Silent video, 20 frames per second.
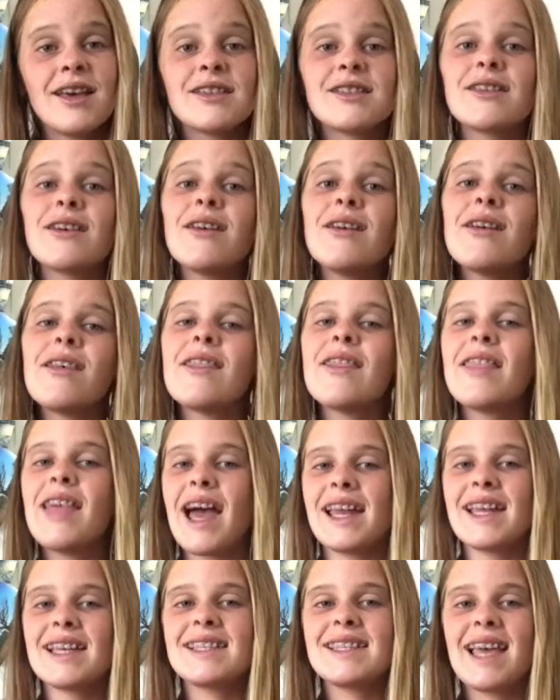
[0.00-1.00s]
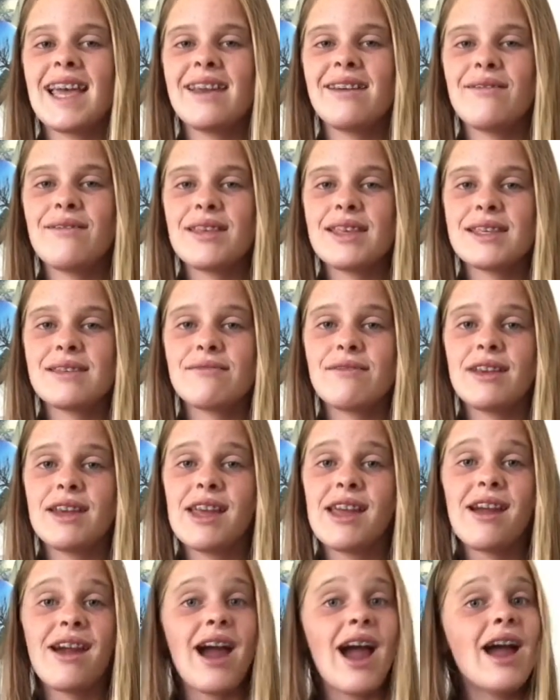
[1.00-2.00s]
So that is the end of this
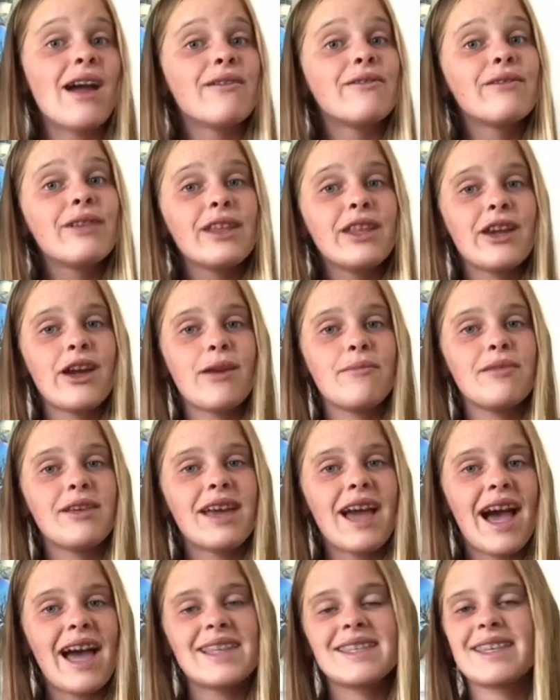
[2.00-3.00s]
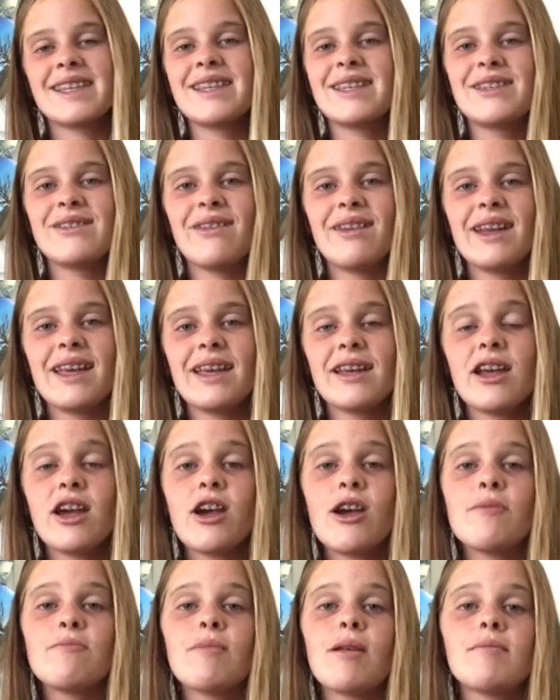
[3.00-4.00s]
video. I really hope you guys enjoyed it.
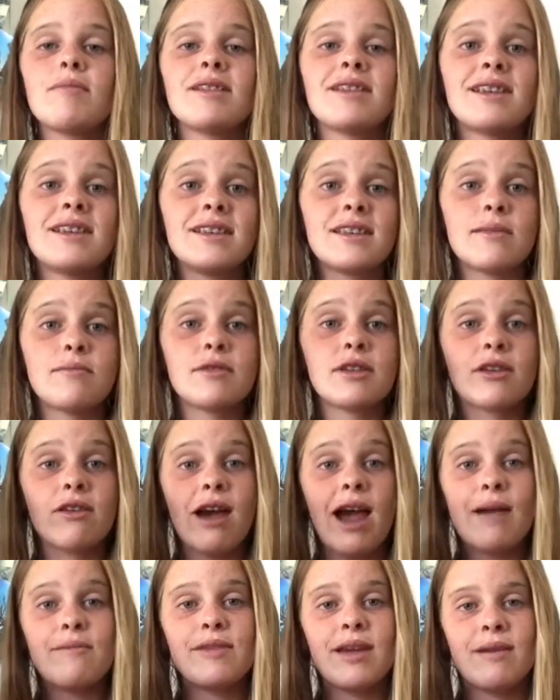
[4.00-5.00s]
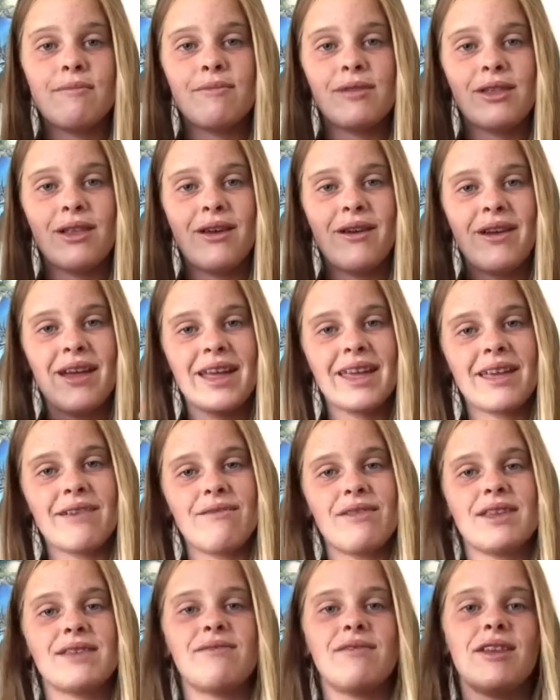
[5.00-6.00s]
Remember to subscribe down below and
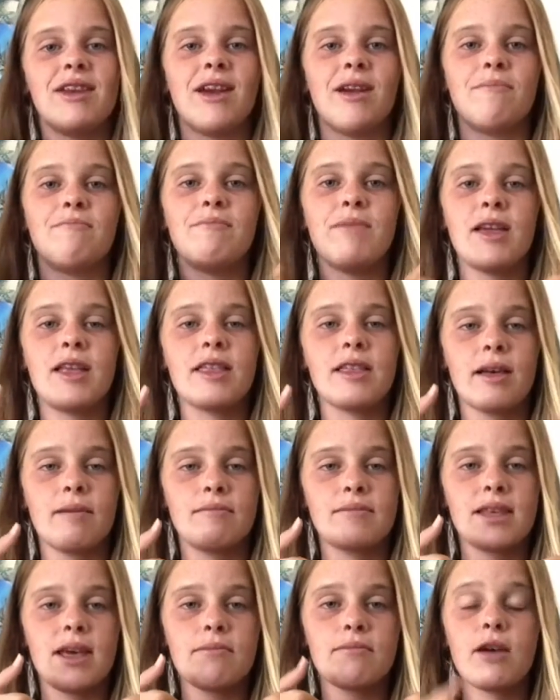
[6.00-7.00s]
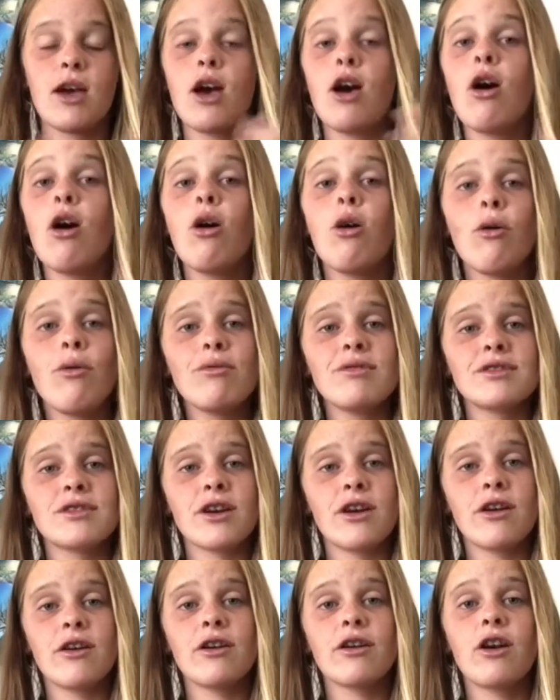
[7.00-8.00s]
give this video a big thumbs up.
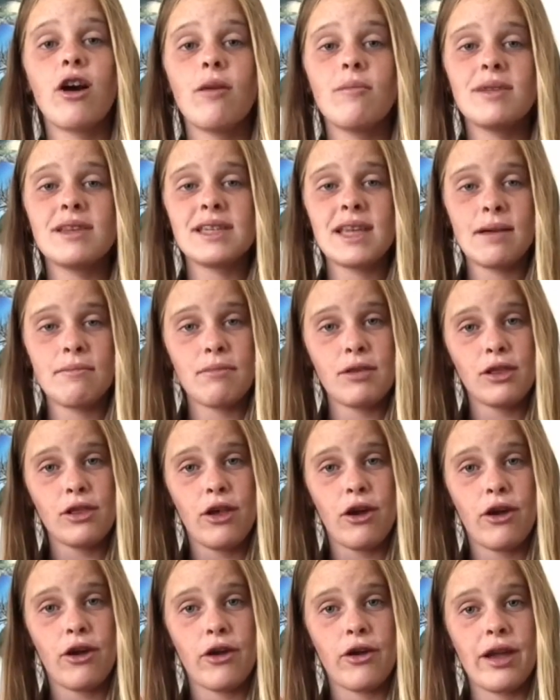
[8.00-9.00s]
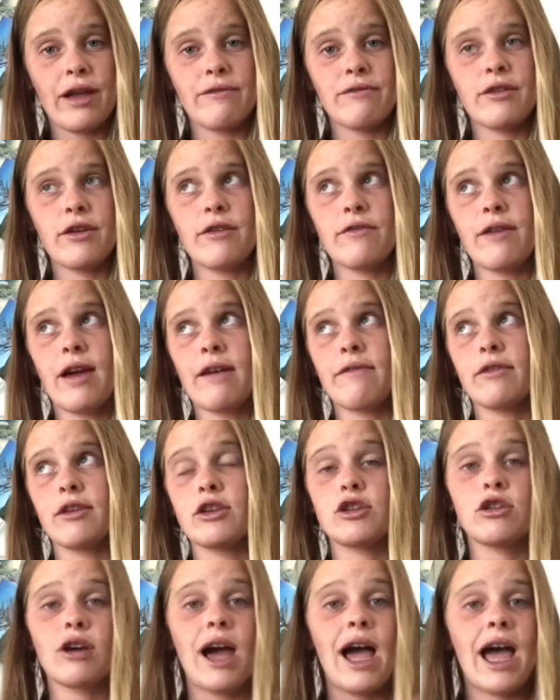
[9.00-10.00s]
Also, comment down below if you've ever
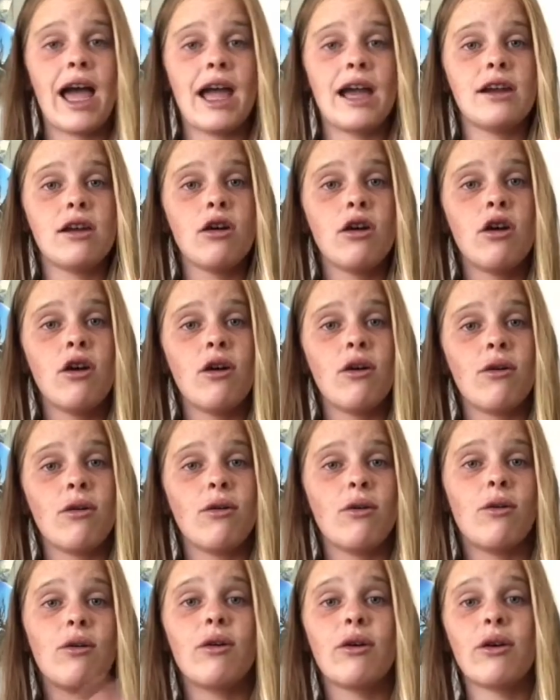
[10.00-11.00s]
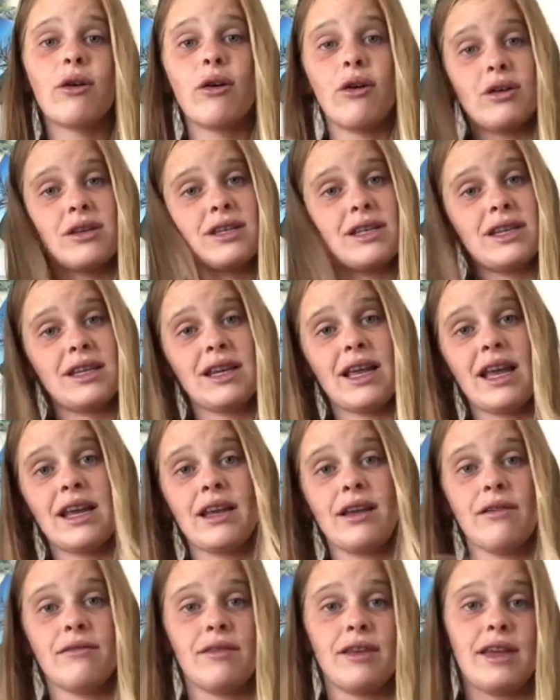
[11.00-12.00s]
tried or gotten
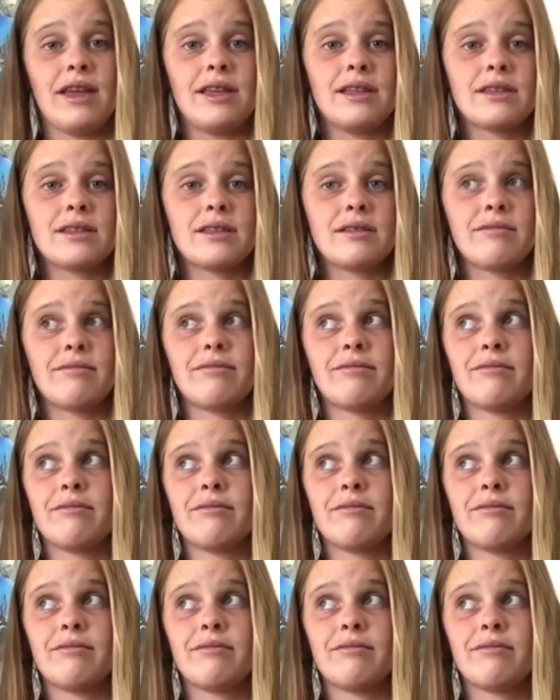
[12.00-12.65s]
any of these